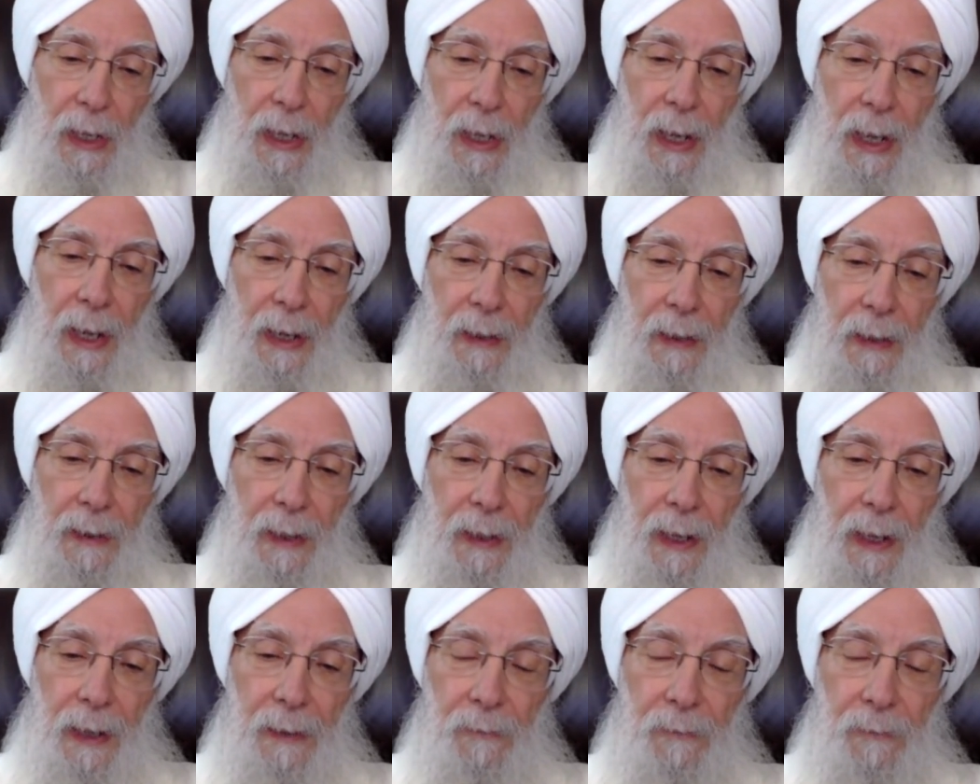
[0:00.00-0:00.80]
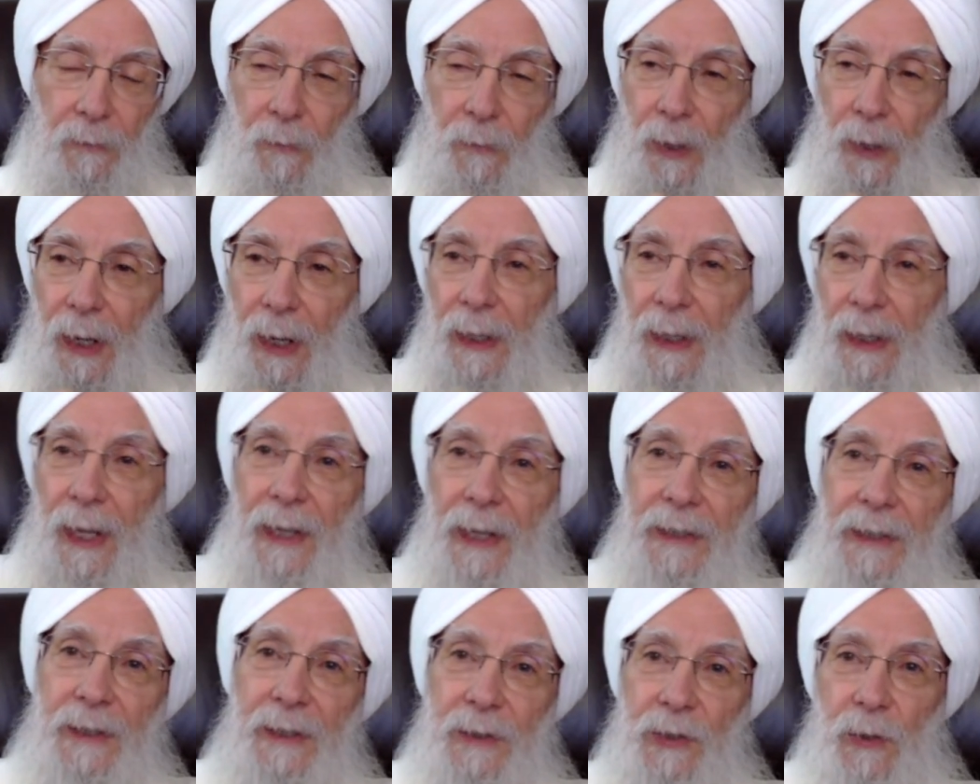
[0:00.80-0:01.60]
And what I'd
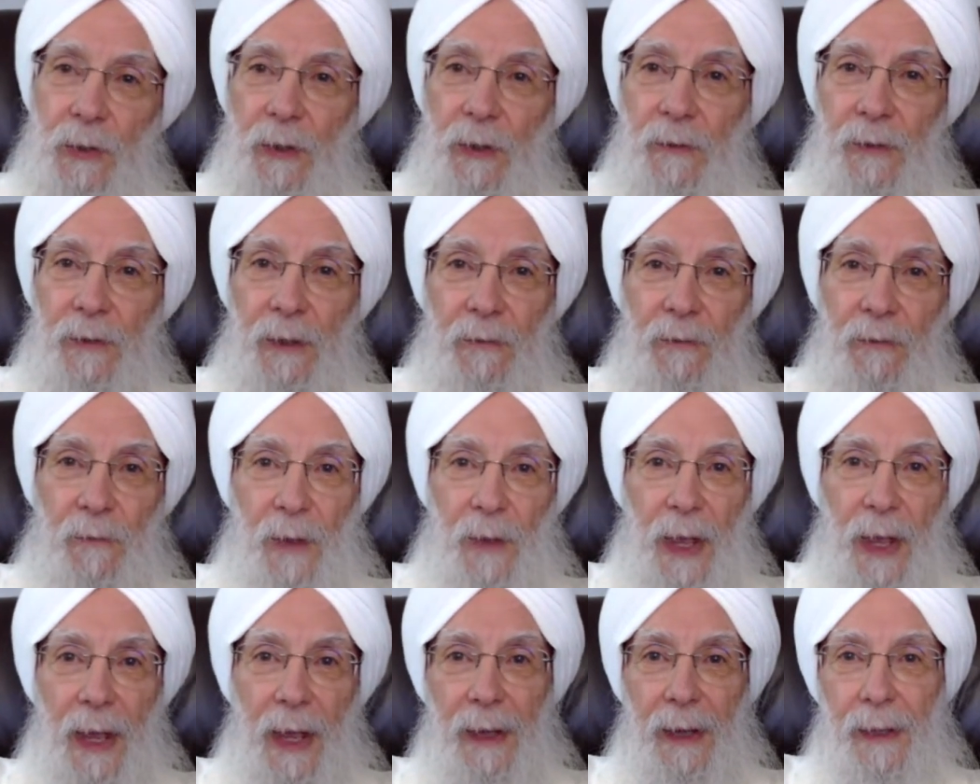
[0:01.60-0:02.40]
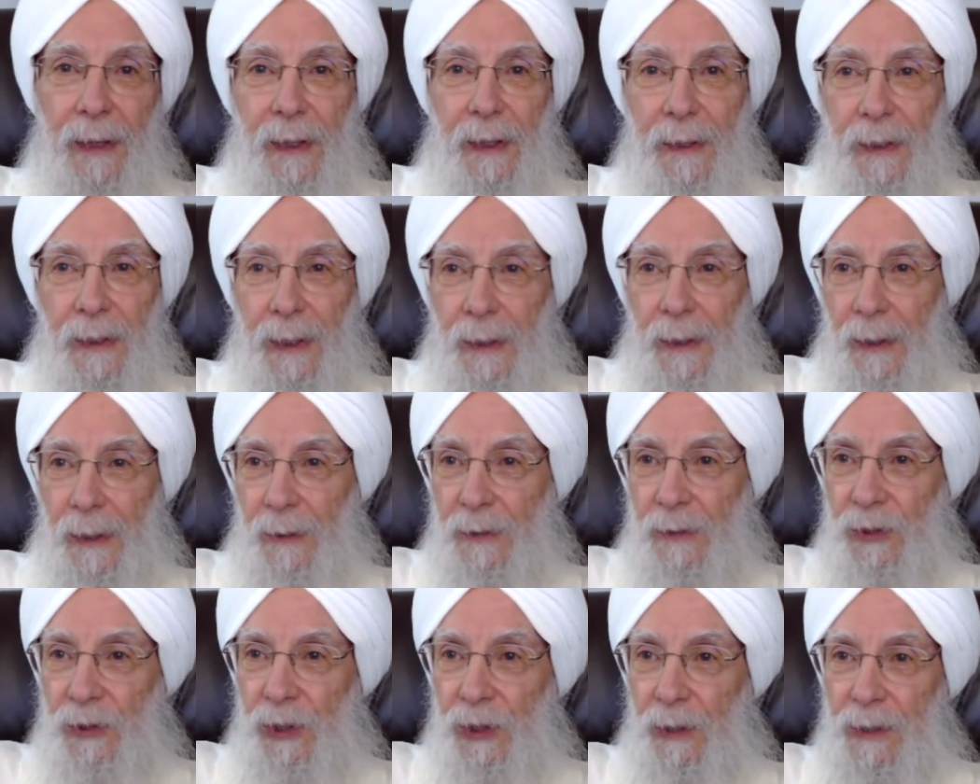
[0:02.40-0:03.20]
like to sort of convey,
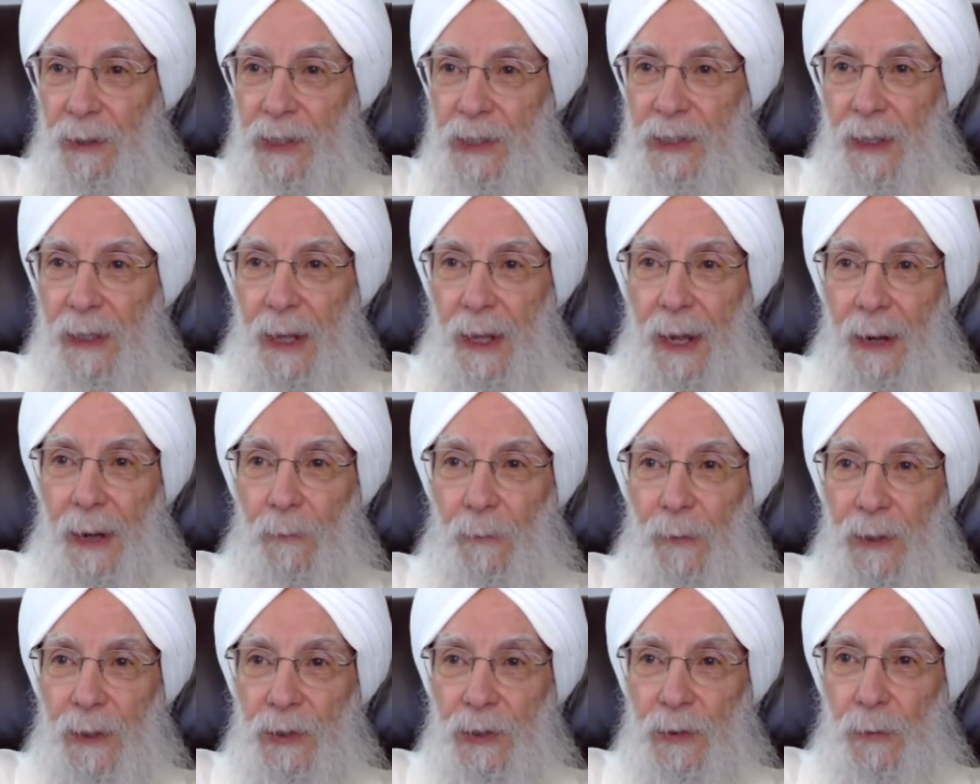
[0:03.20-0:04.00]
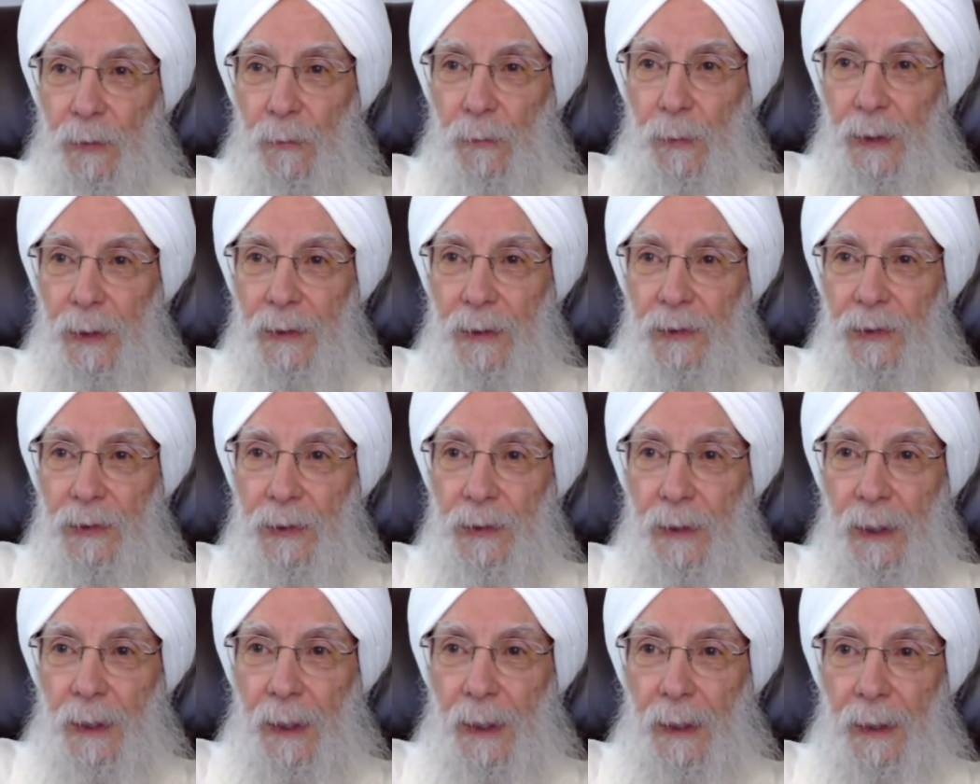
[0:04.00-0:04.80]
I'll share a slide which
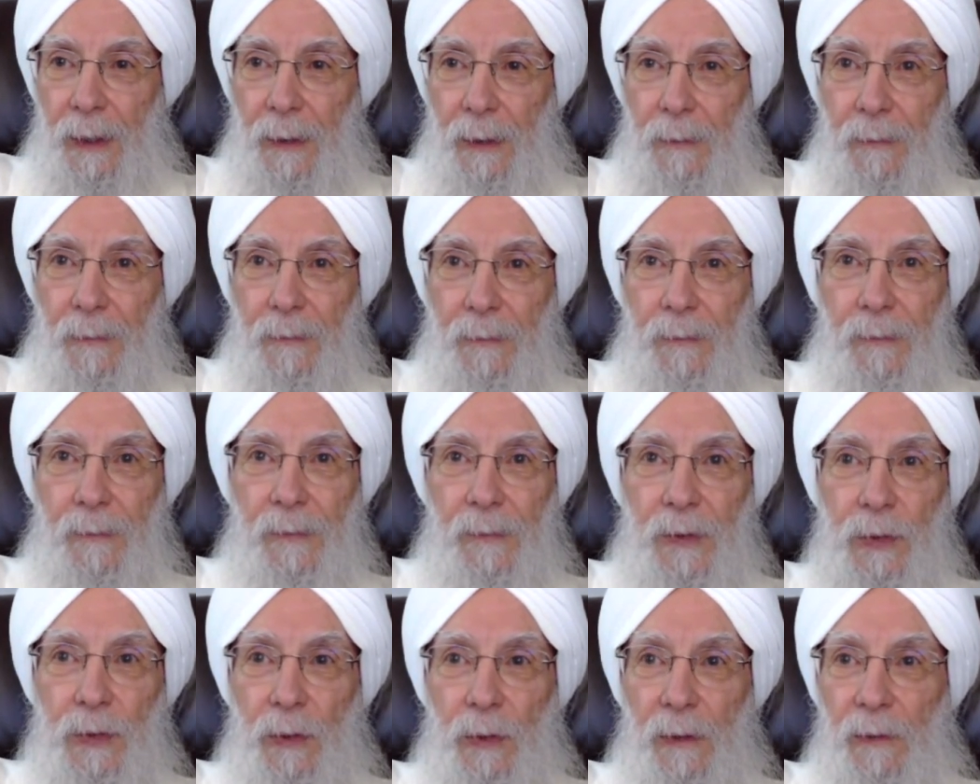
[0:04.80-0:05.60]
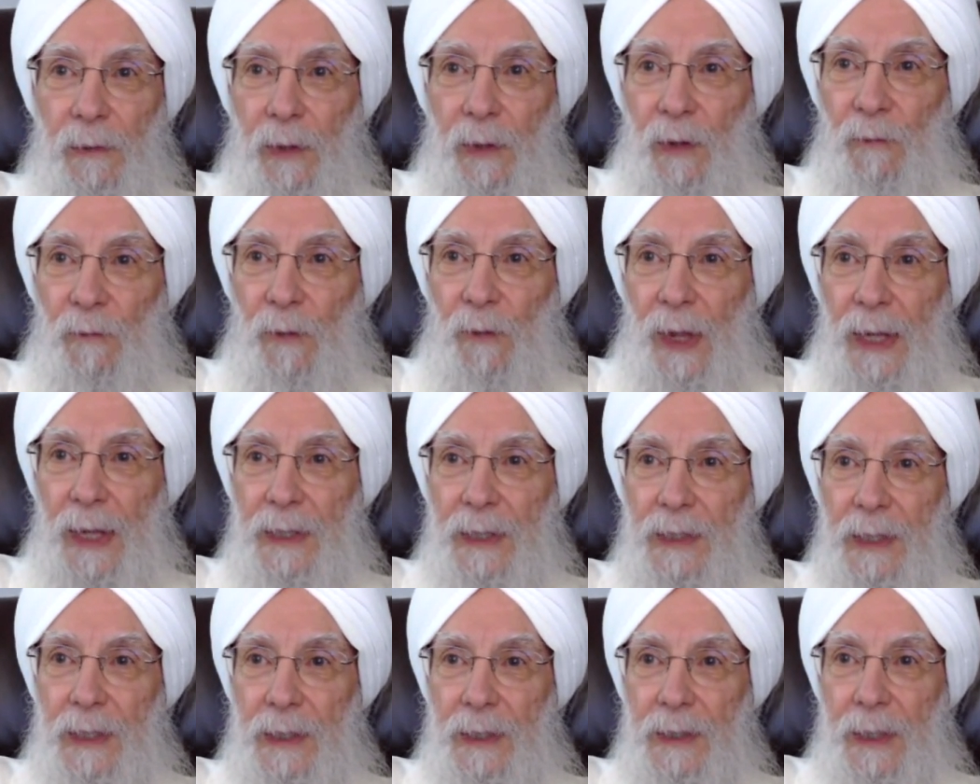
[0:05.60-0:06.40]
sort of
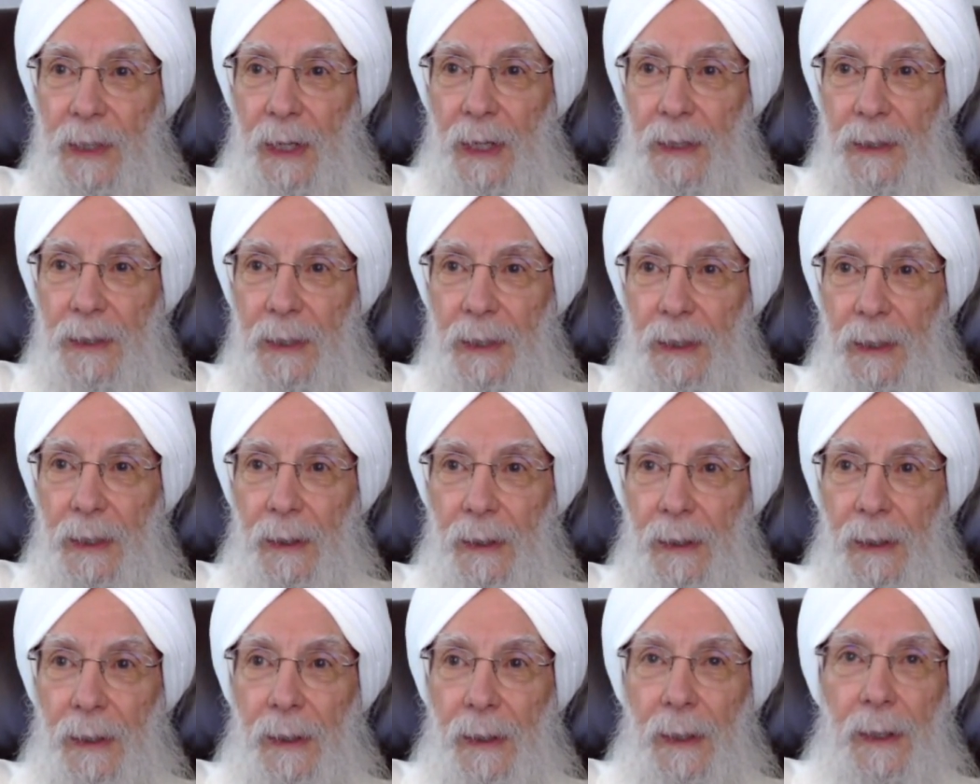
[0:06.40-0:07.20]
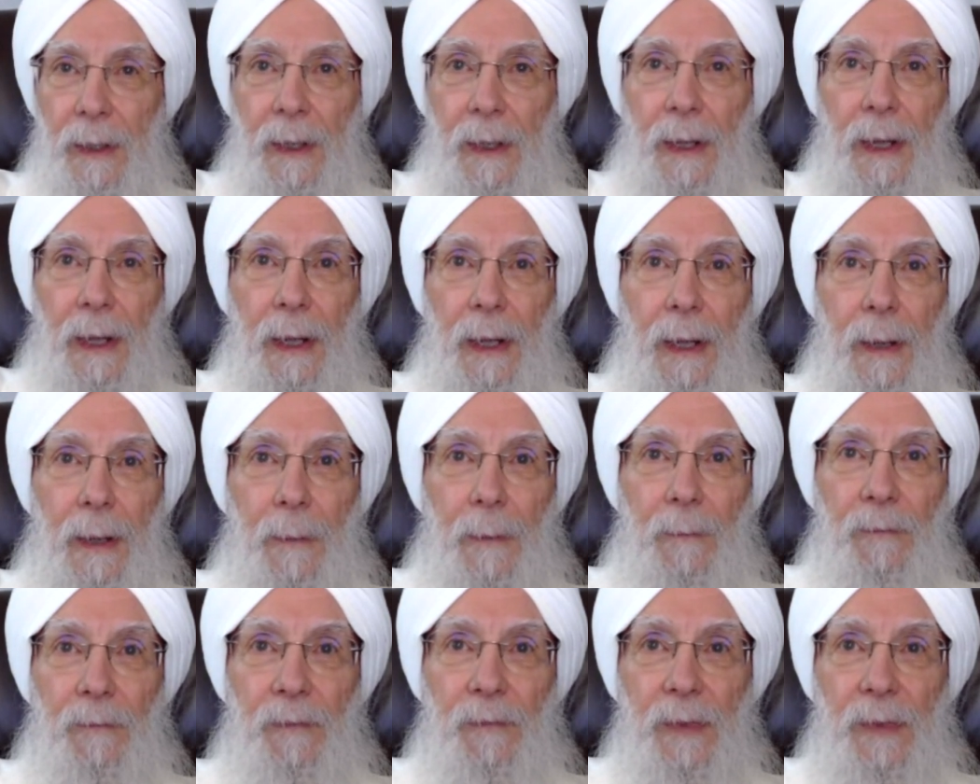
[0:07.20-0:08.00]
conveys this idea.
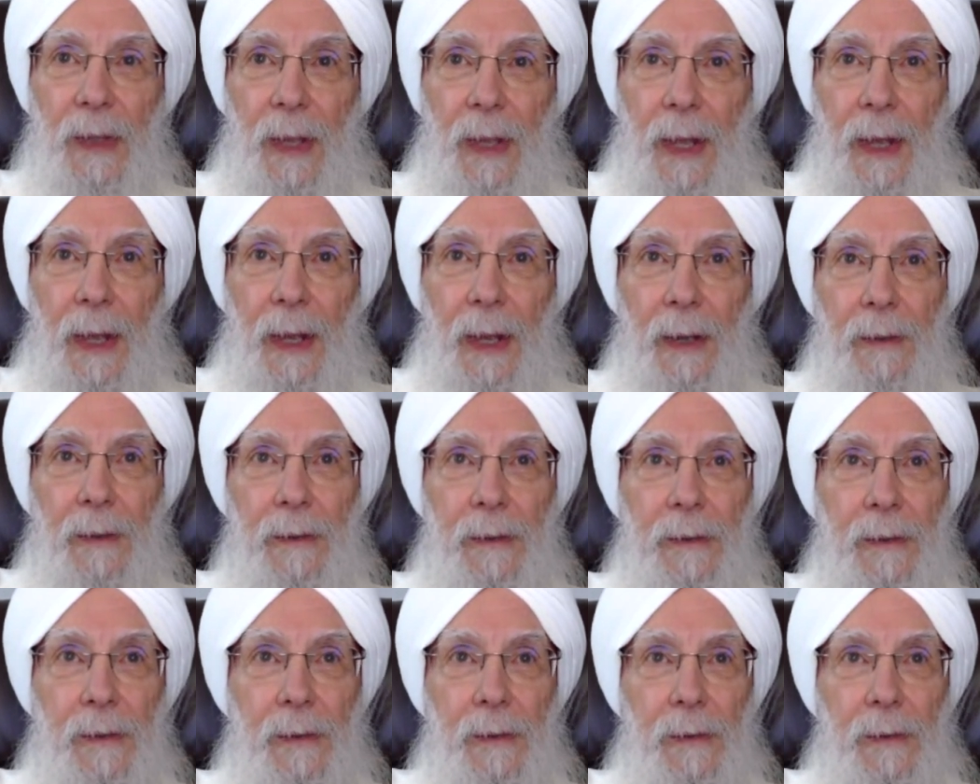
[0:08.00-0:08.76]
And